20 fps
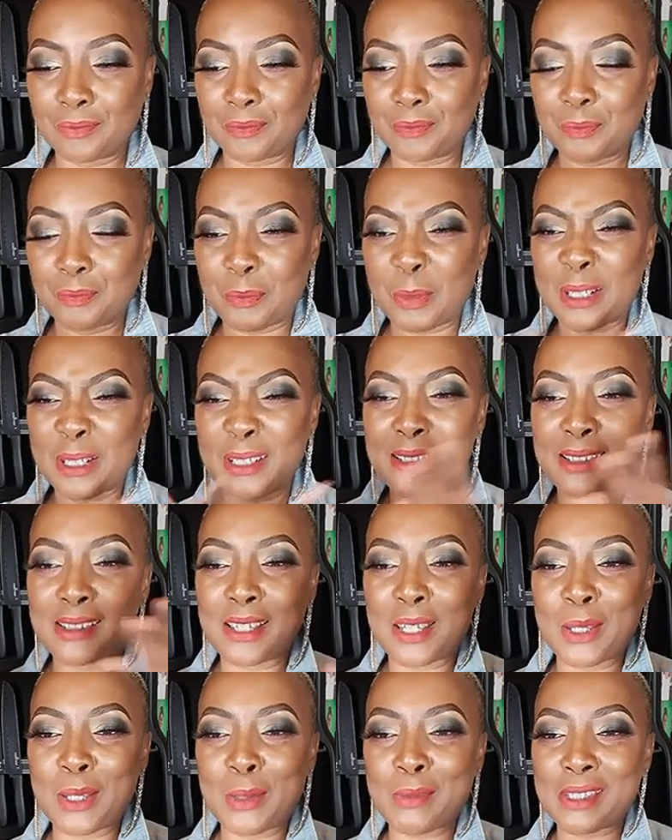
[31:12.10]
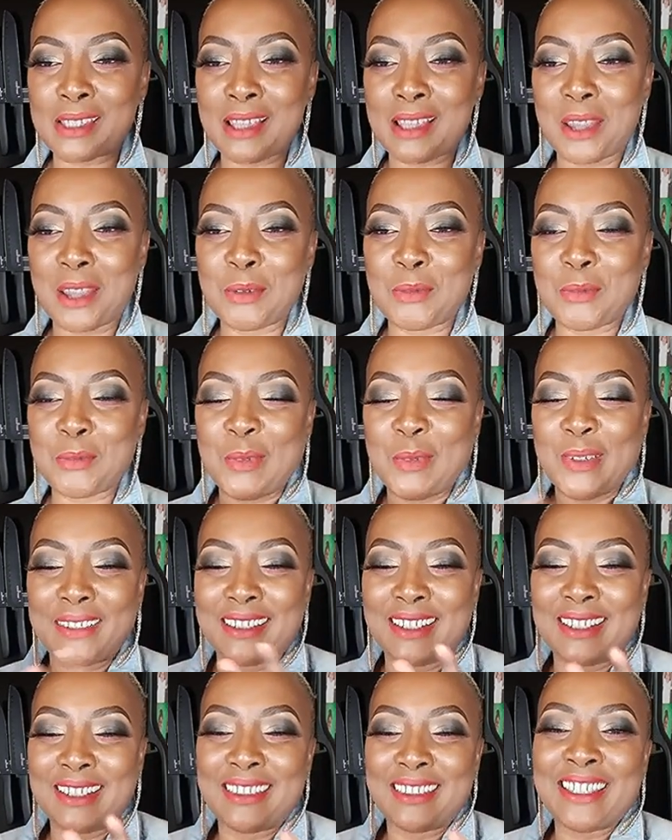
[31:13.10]
but it seems like when
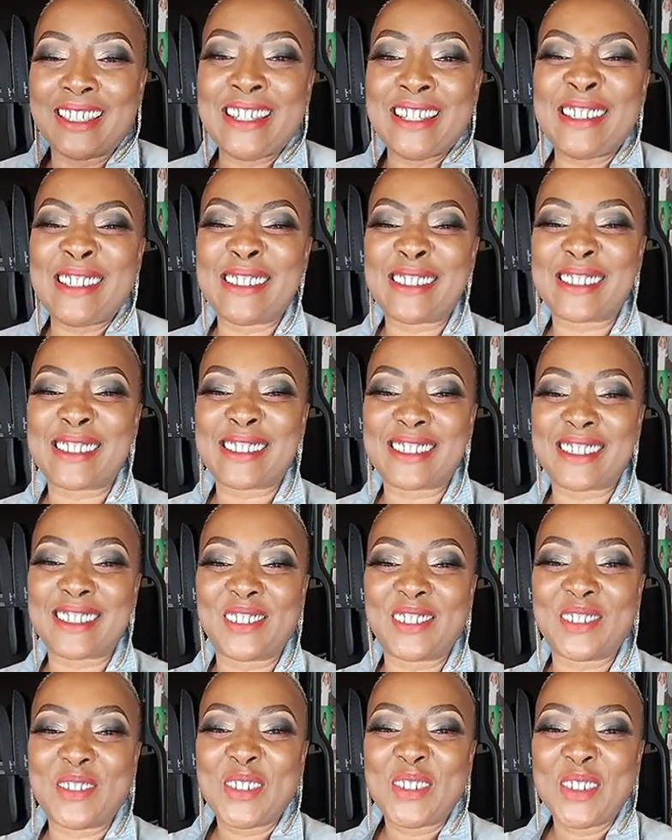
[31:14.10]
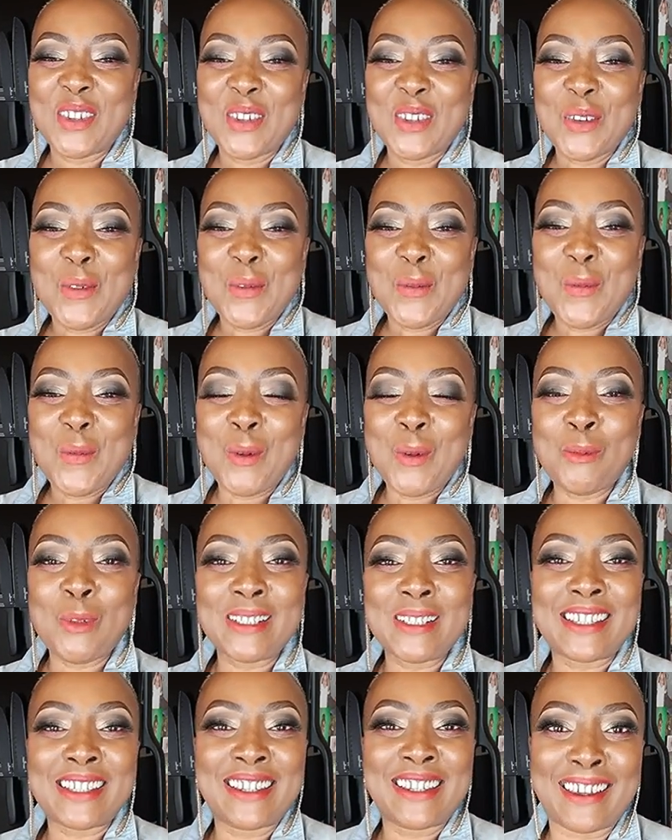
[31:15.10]
at least when we're
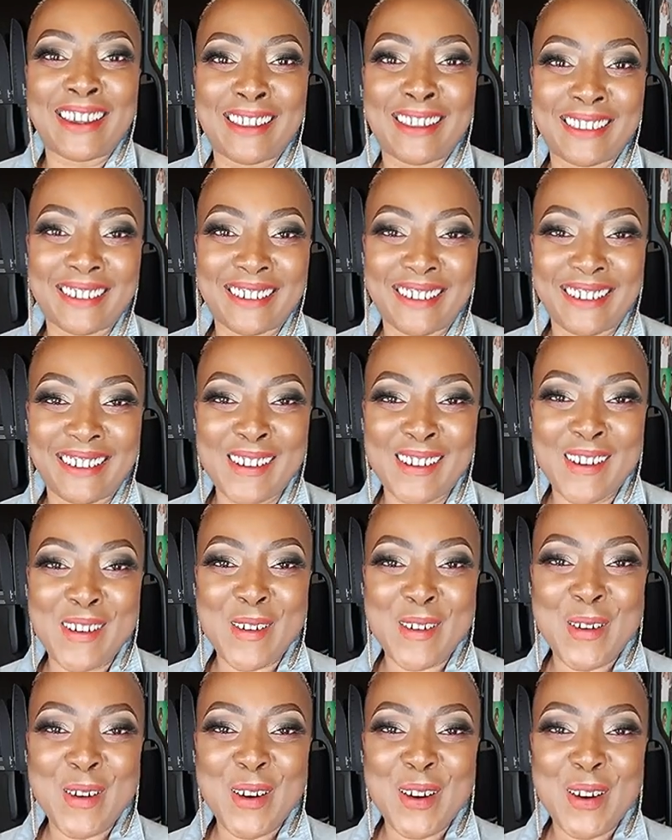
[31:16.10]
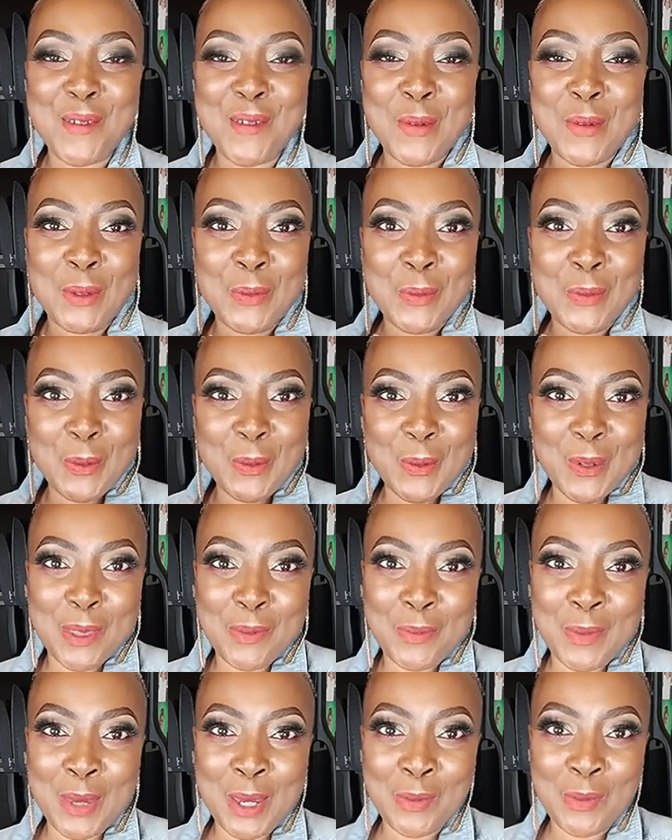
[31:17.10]
together or when we're with
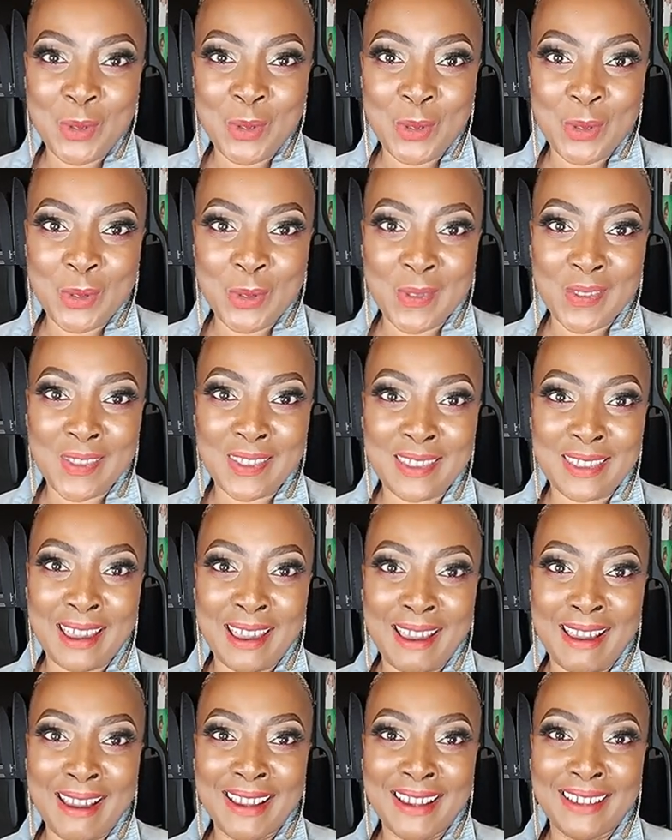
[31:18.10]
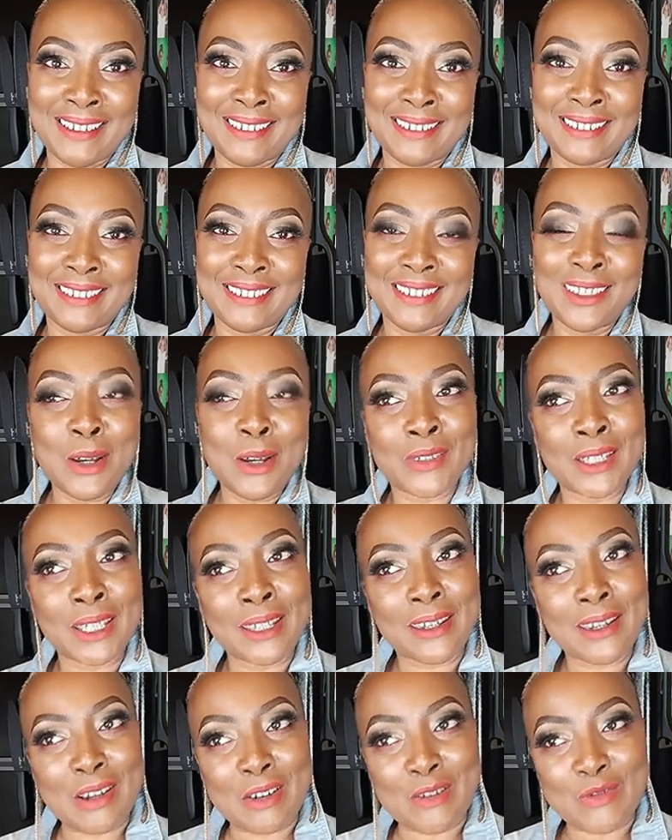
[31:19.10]
people that love and
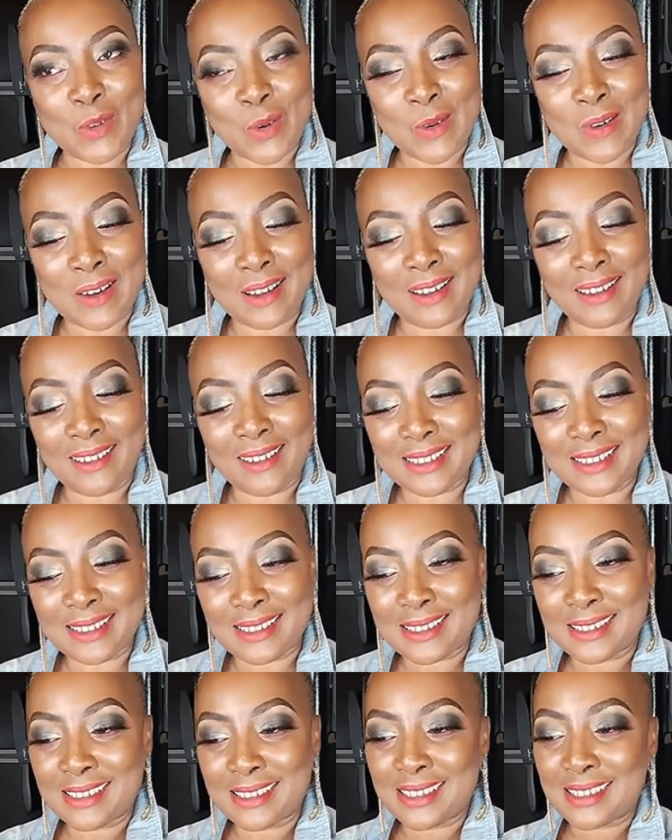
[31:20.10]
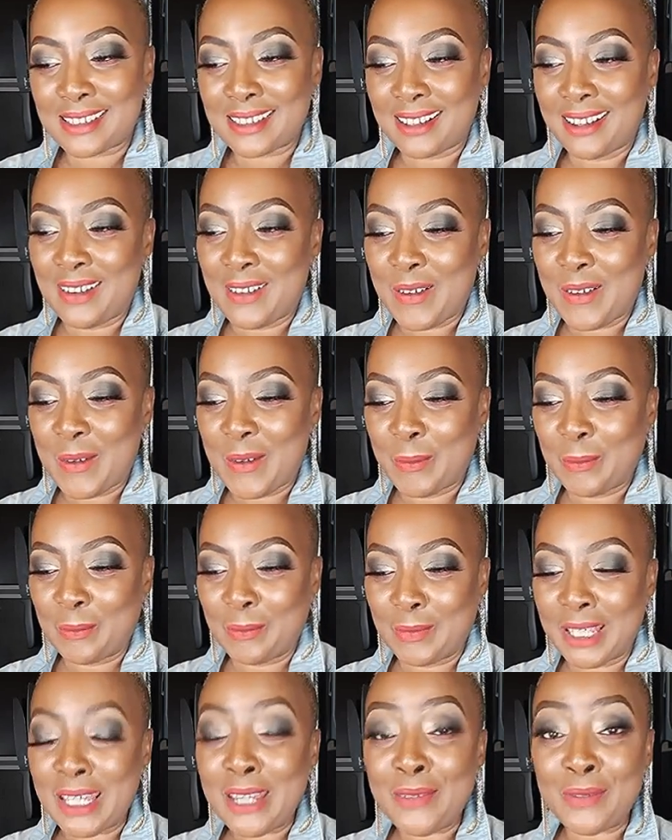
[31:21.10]
care for us, um,
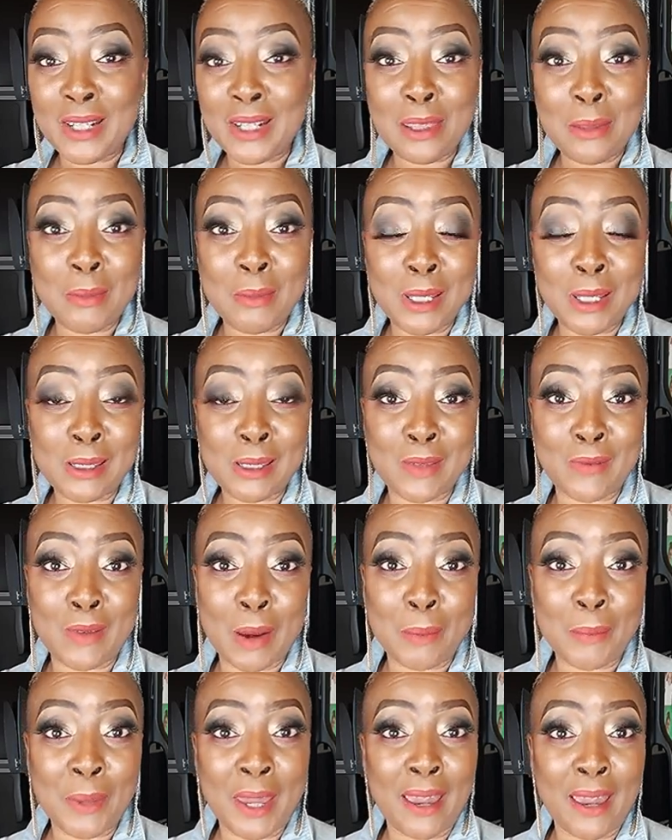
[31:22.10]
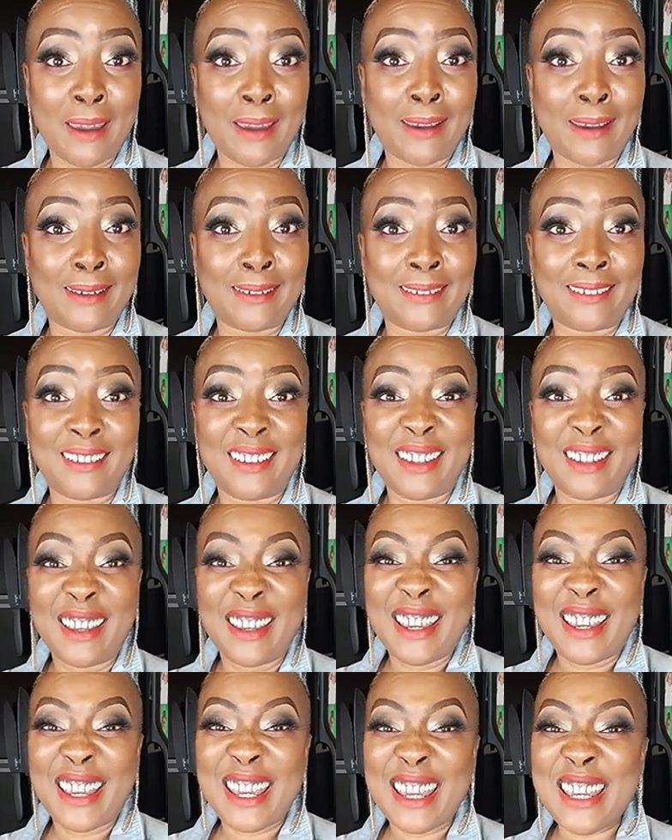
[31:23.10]
even in the midst of our pain,
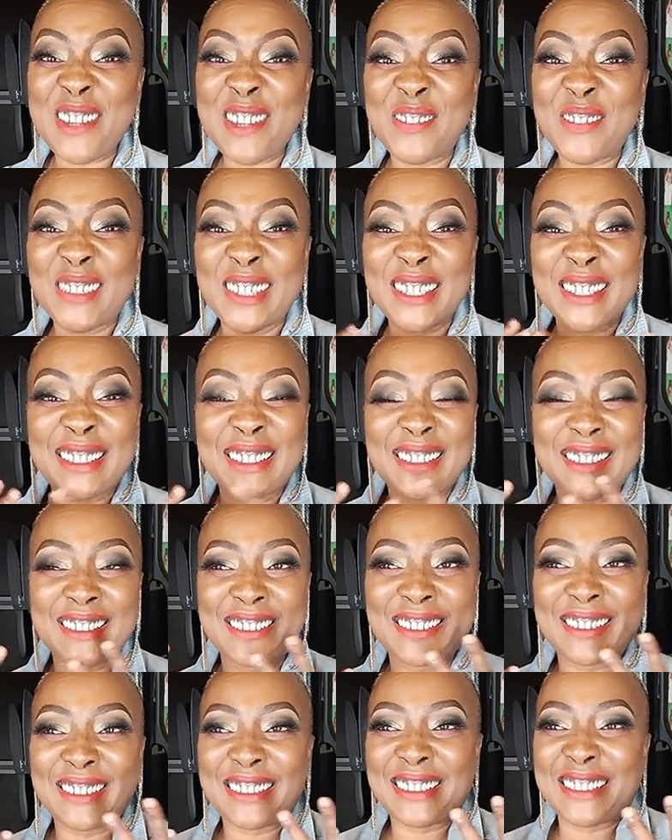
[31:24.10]
even